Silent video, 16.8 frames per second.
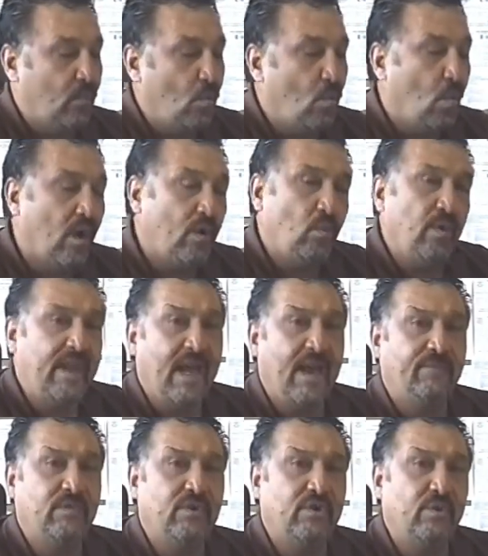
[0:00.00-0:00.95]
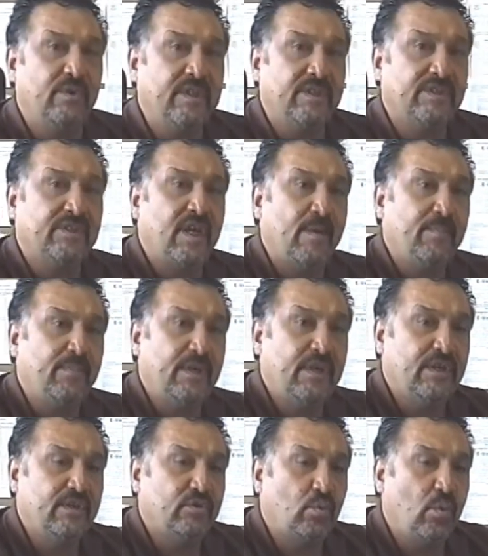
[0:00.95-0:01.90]
What we have to do in this
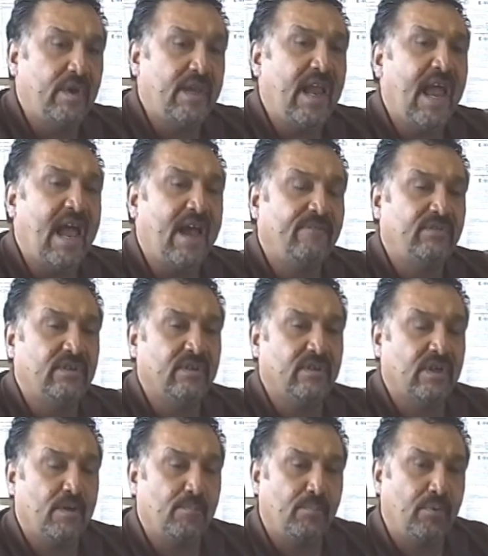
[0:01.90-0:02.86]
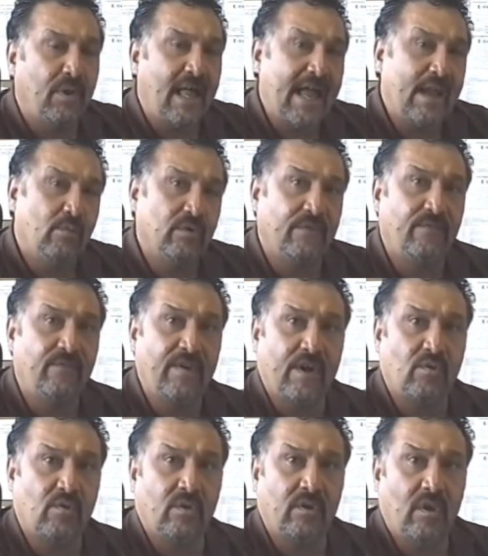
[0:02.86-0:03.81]
company is we have to comply with
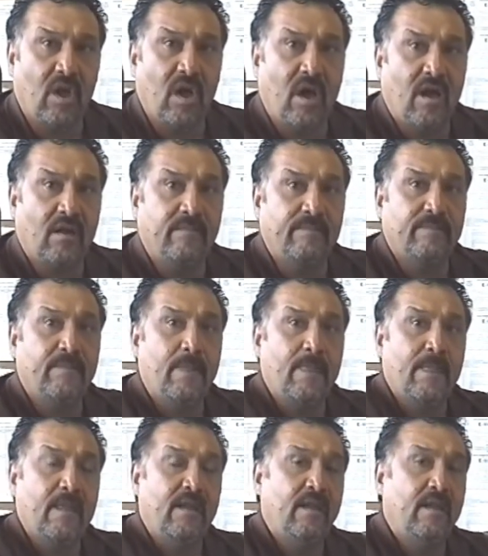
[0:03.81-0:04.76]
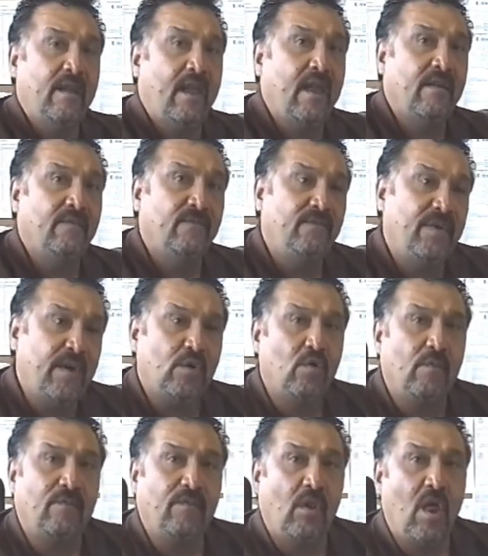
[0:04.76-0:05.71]
federal law. And
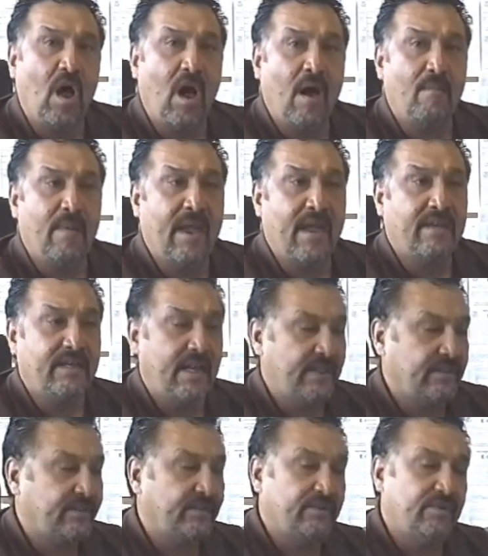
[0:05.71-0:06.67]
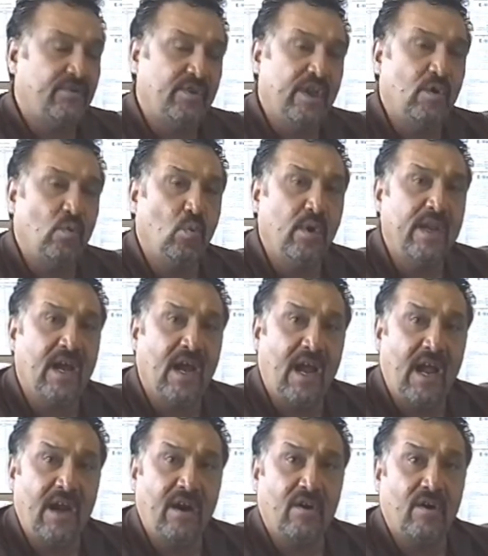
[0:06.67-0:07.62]
federal law mandates that we
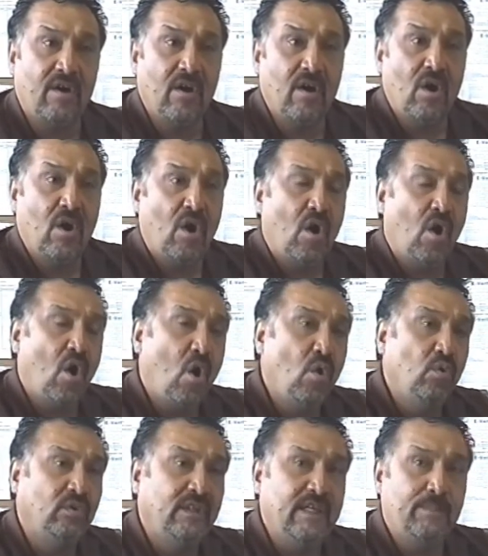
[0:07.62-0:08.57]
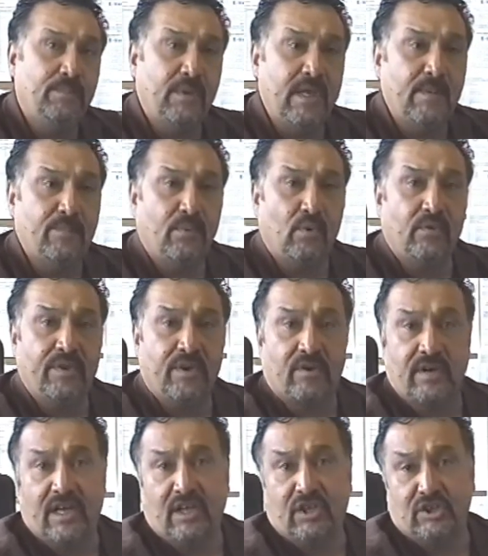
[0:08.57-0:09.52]
hire only people that
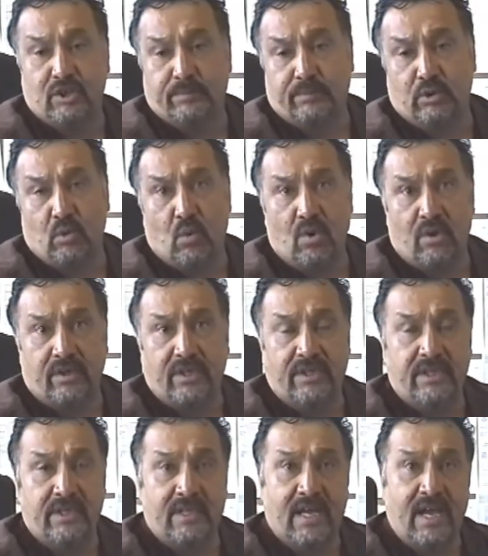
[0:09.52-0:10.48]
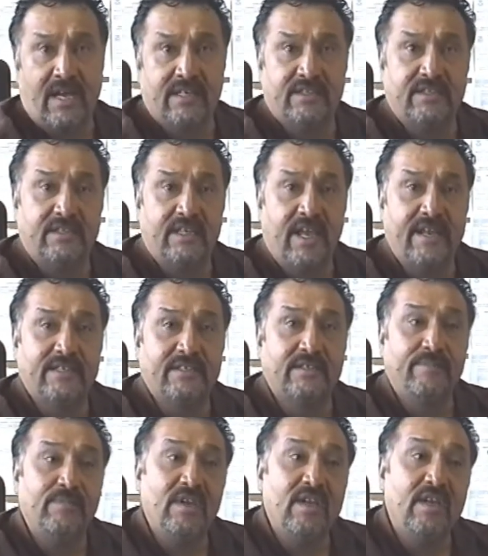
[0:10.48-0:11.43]
are eligible to work in the United
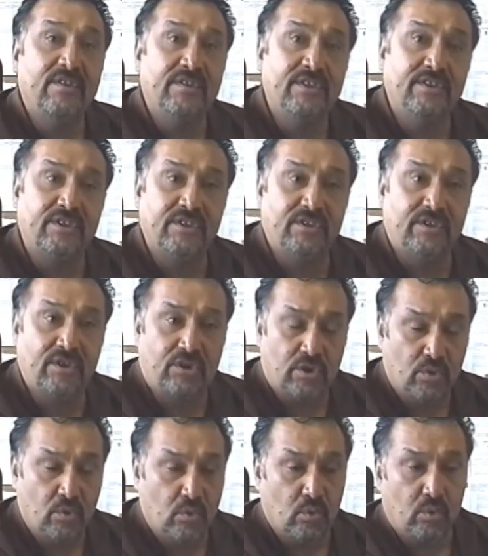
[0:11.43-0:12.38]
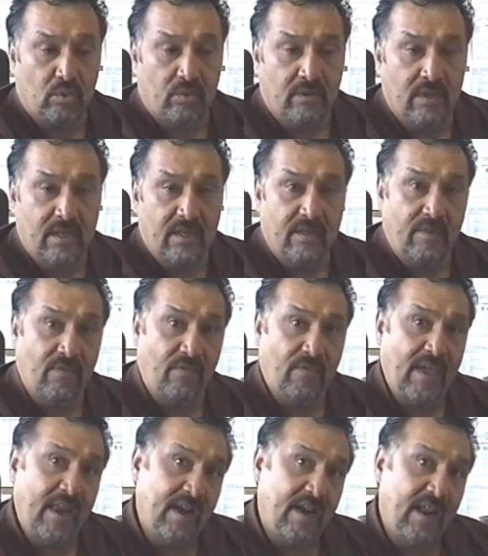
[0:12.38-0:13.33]
States. This is the tool
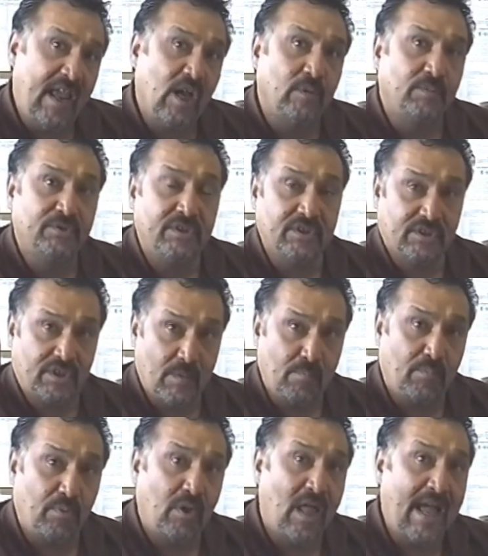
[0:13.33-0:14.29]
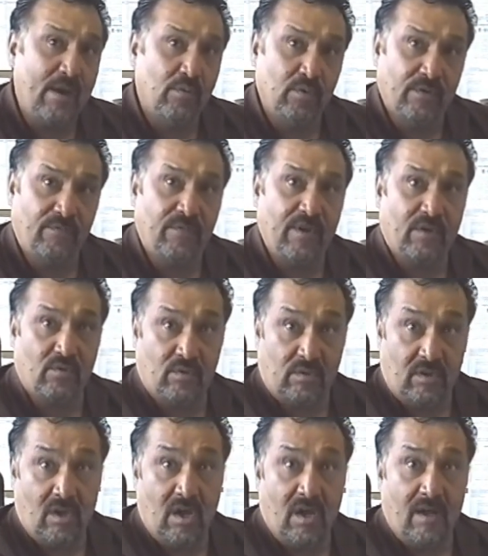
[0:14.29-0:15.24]
that helps us comply with federal
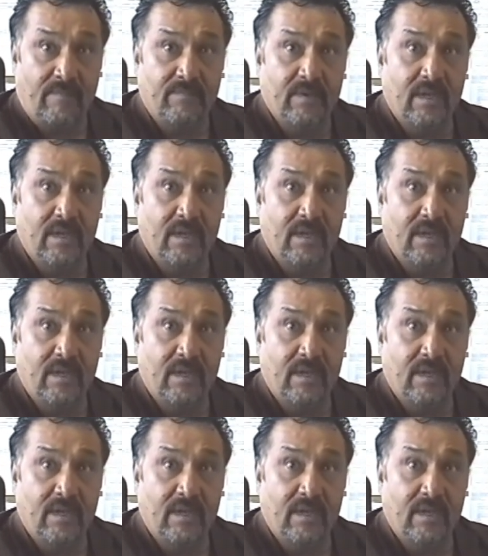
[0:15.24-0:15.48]
law.